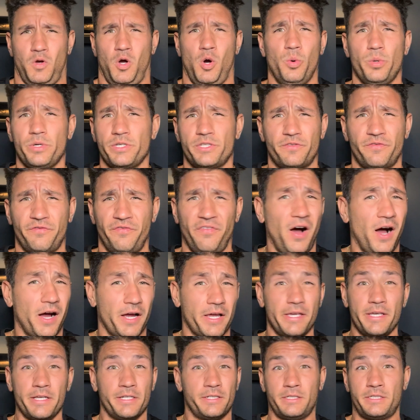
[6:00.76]
always
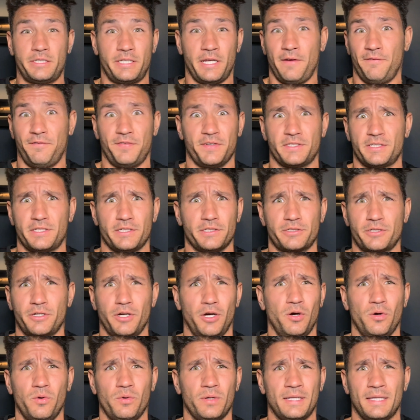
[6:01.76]
foggy in San
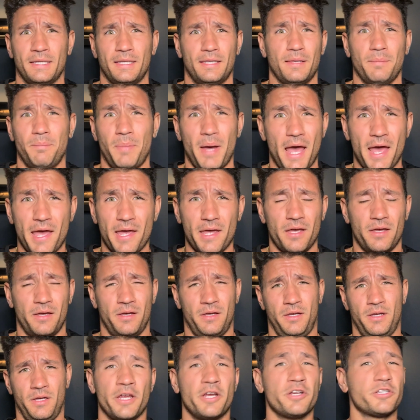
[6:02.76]
Francisco and the Bay.
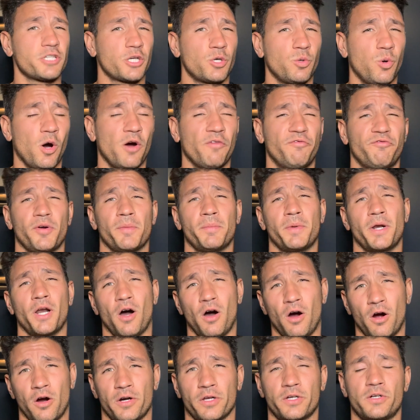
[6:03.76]
Here's a quote from
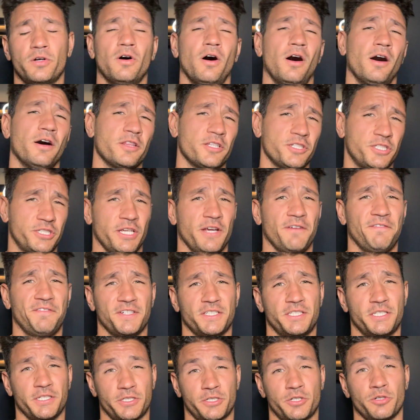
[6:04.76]
an article on the San
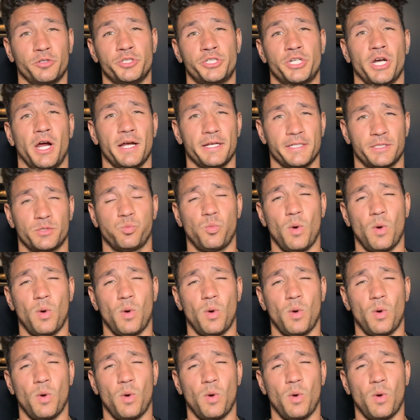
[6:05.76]
Francisco Giants